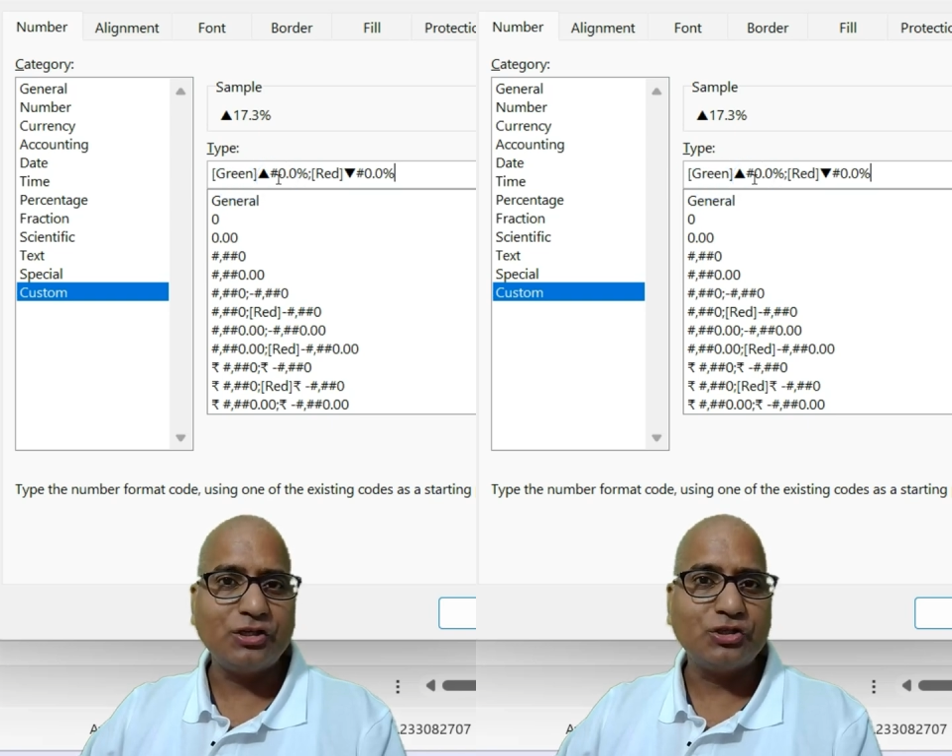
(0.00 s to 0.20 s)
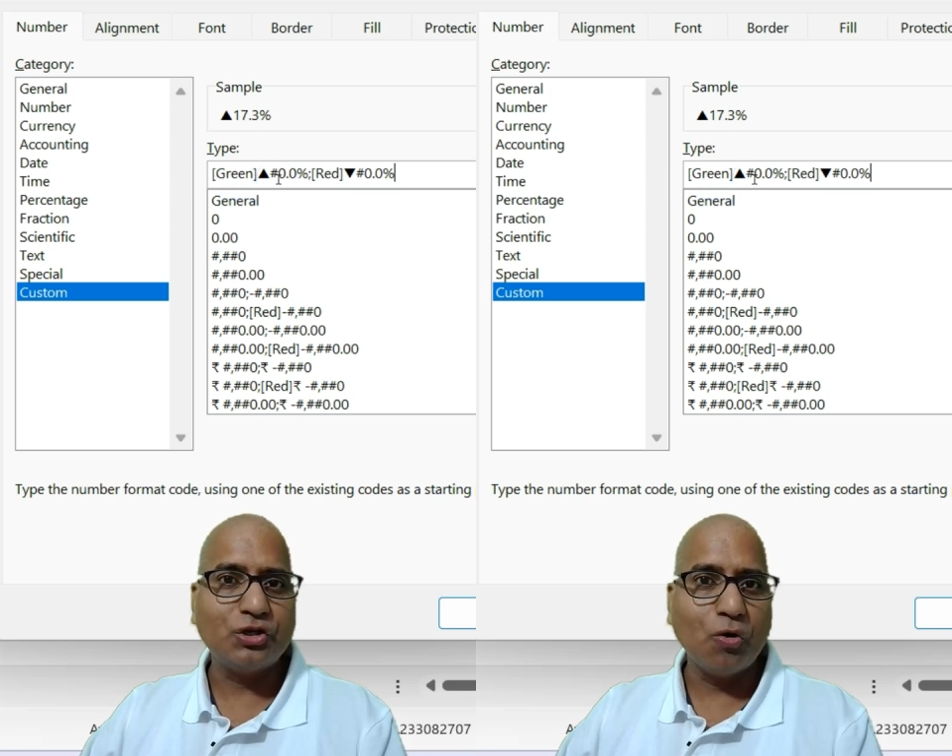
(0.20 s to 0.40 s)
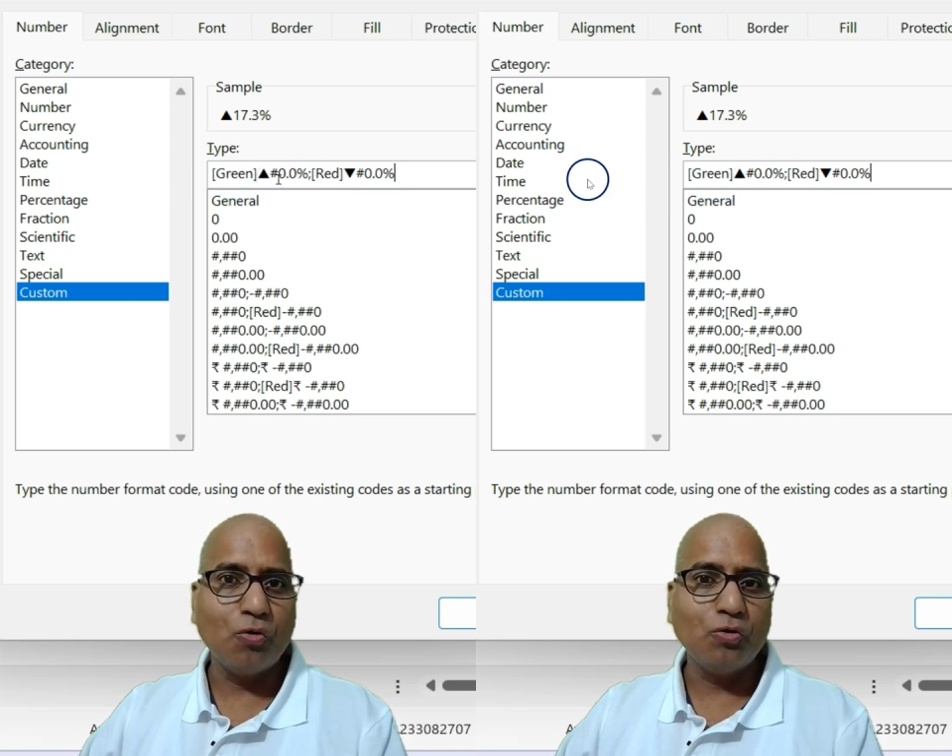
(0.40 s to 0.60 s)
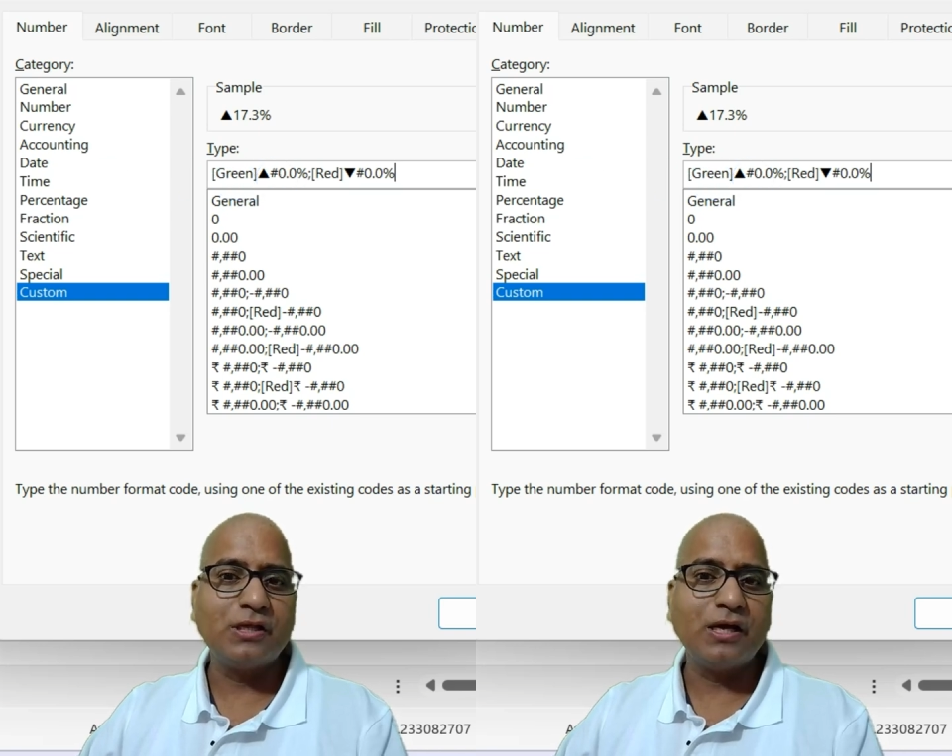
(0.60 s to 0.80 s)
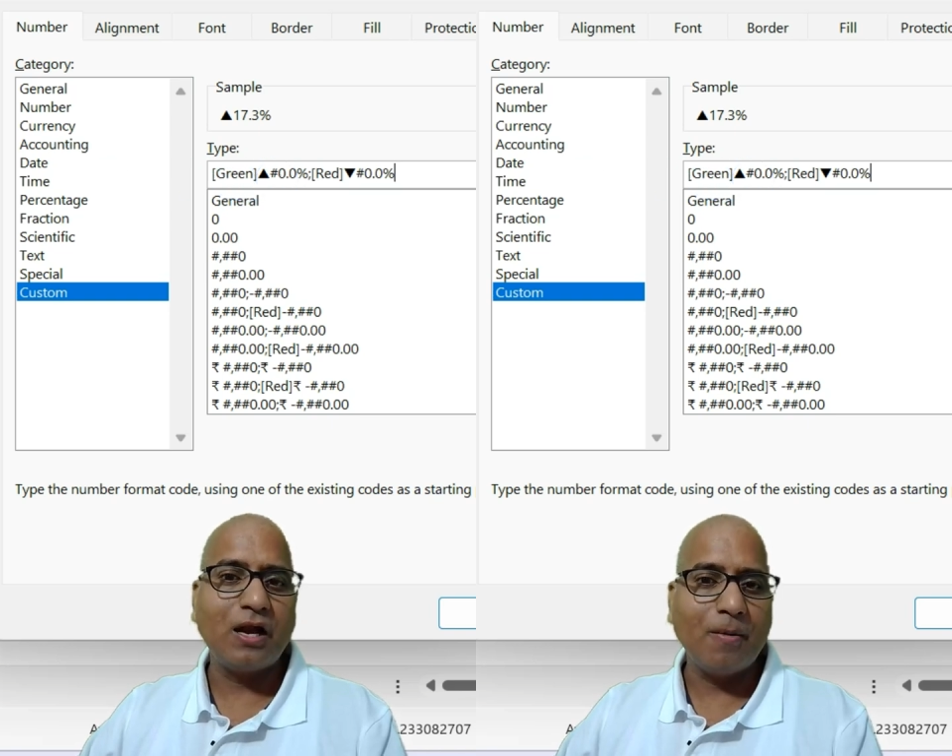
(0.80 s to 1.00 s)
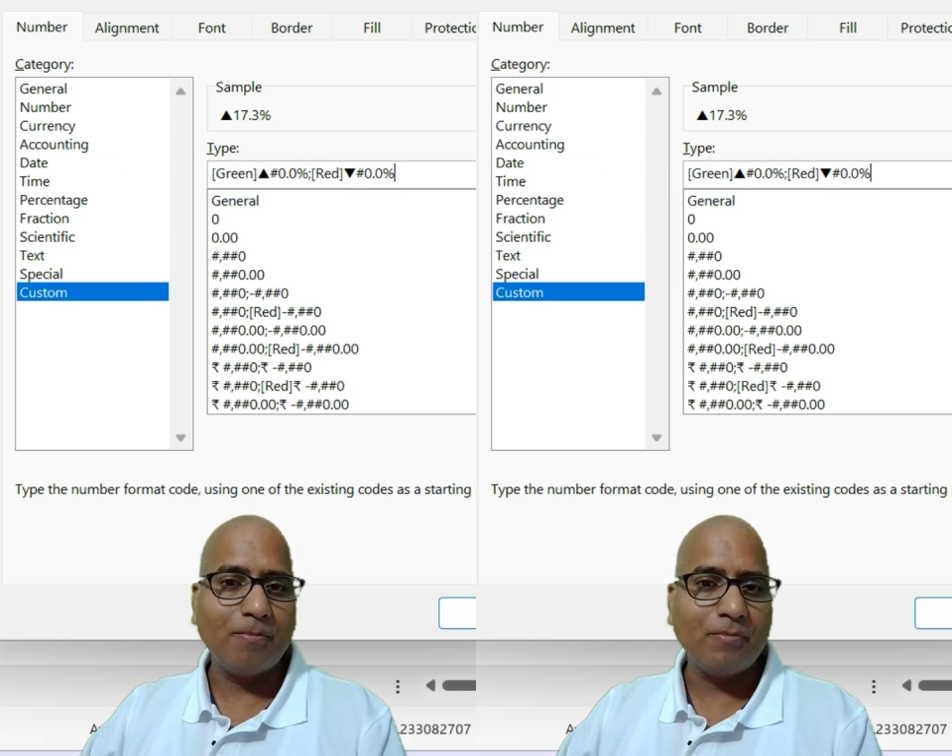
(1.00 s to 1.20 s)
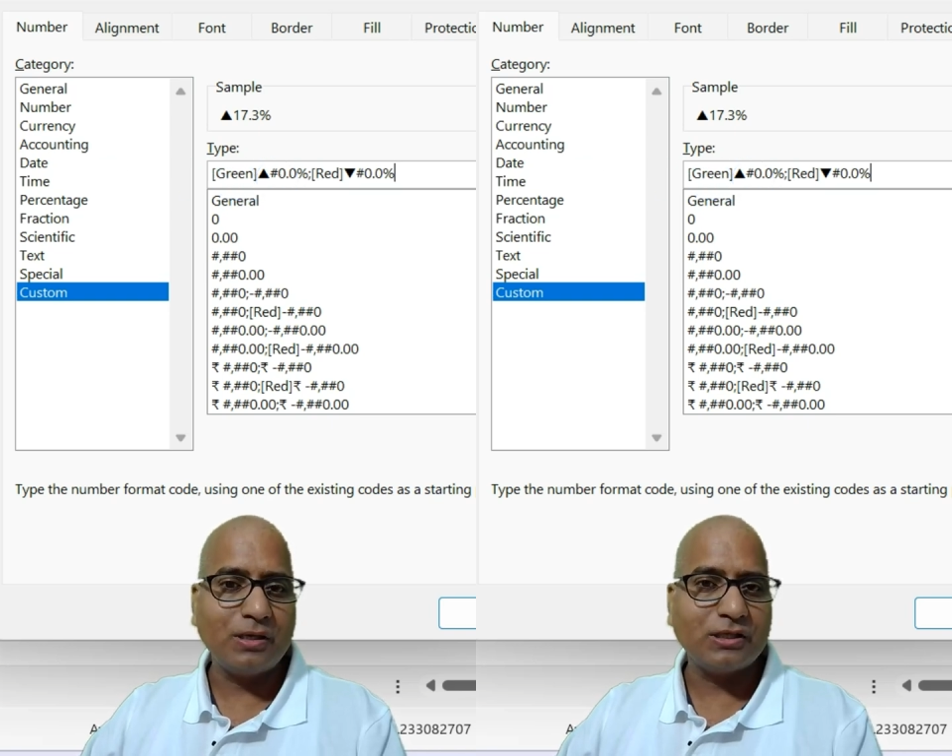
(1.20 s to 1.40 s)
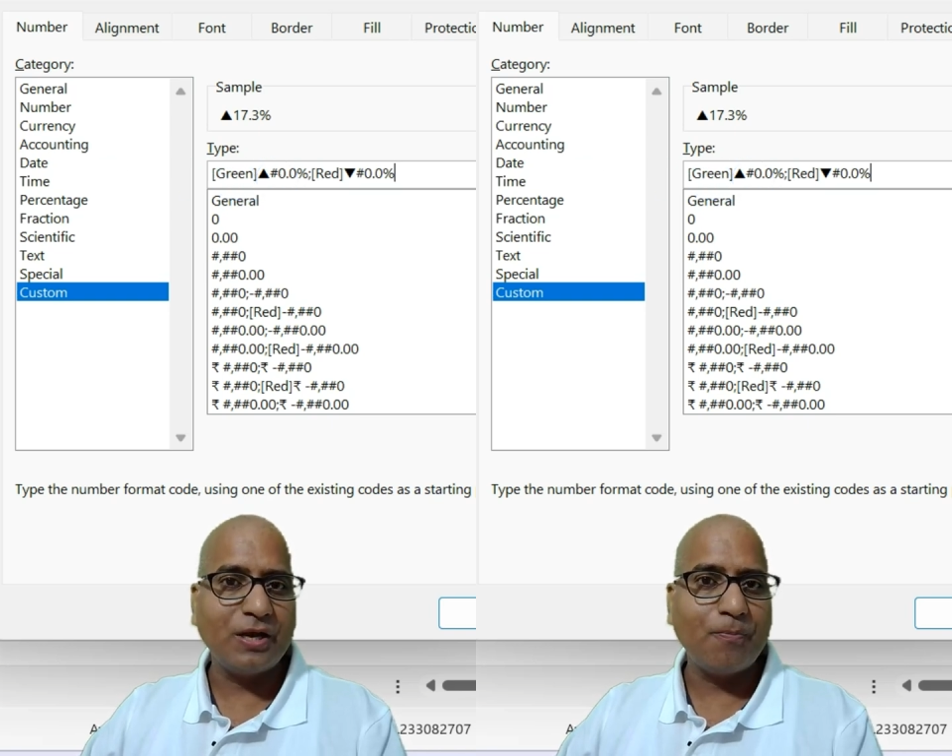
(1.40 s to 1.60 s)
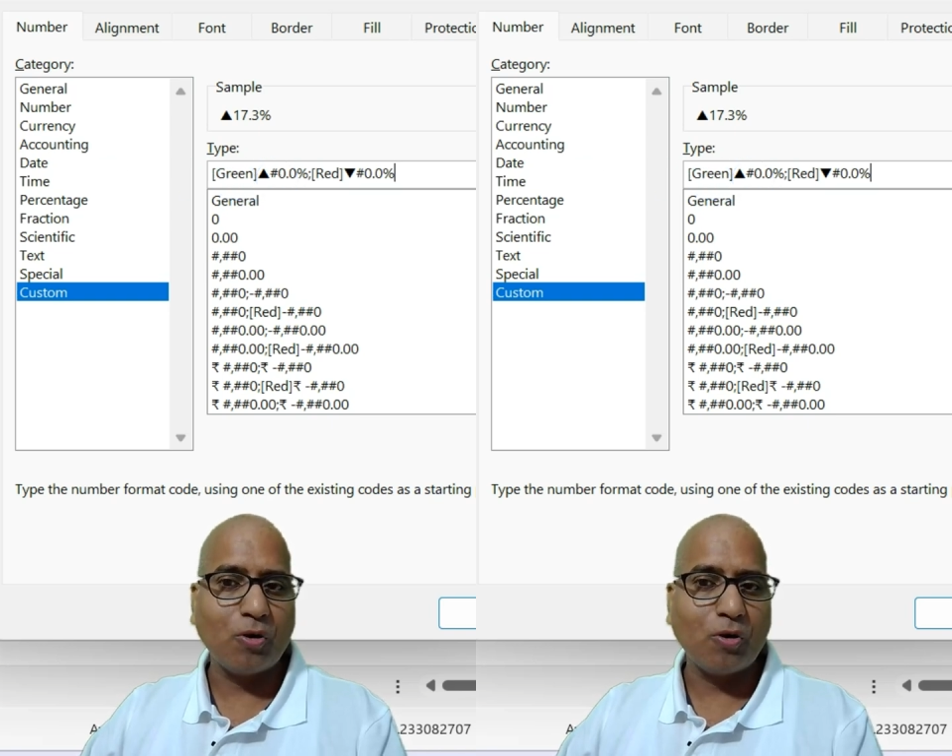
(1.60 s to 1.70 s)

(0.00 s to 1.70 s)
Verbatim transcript: shows the numbers in